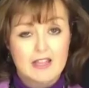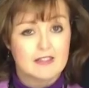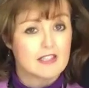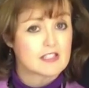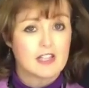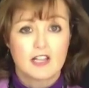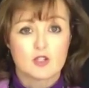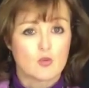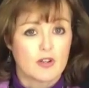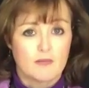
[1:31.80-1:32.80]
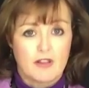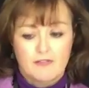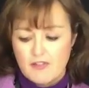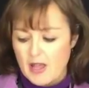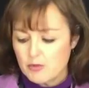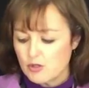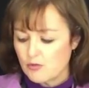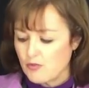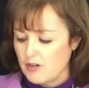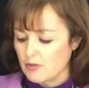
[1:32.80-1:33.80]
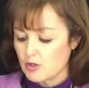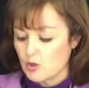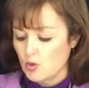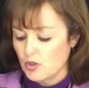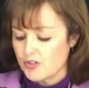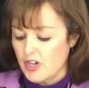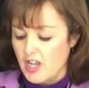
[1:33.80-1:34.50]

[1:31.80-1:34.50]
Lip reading: This light is one of my absolute favorite tools.